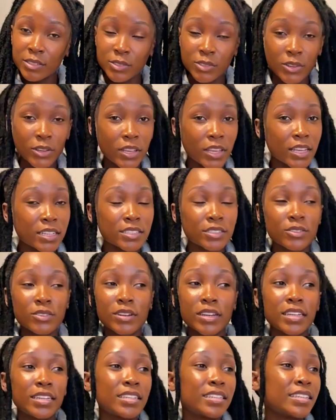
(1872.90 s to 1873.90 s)
So he has
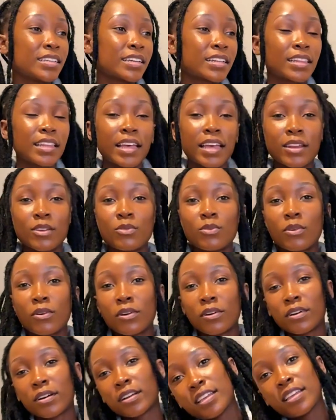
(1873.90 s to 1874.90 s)
already declared war.